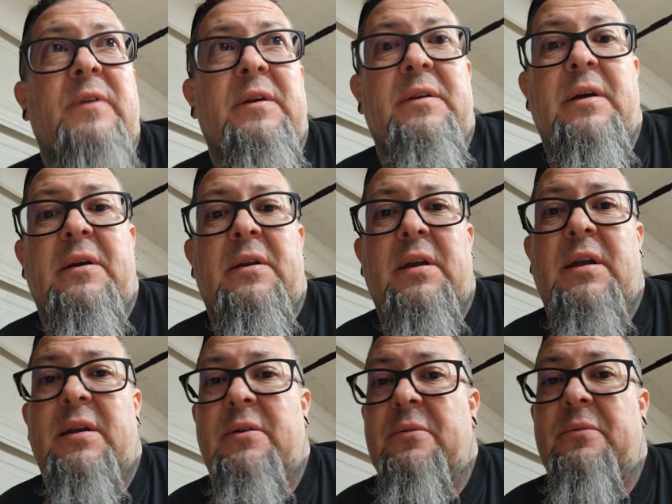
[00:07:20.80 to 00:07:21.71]
out I got
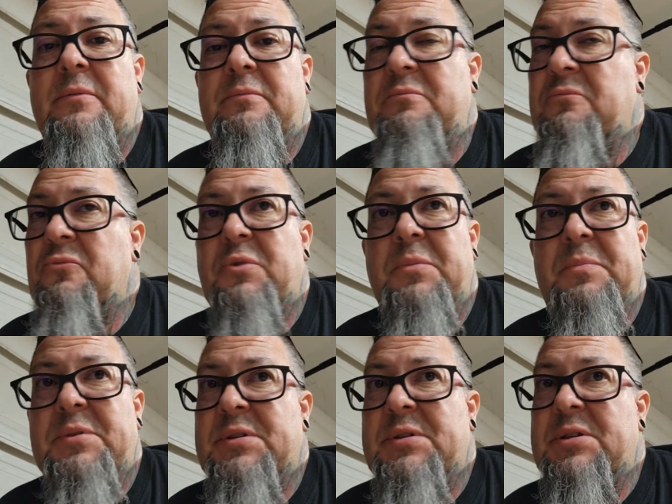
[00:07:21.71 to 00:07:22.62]
to
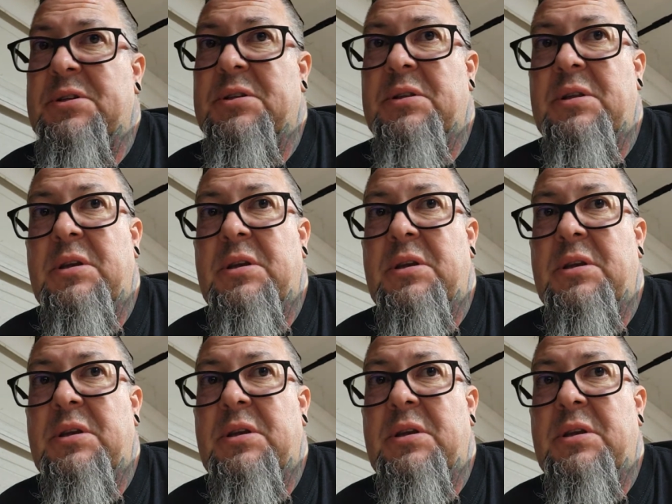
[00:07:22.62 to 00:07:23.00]
reposition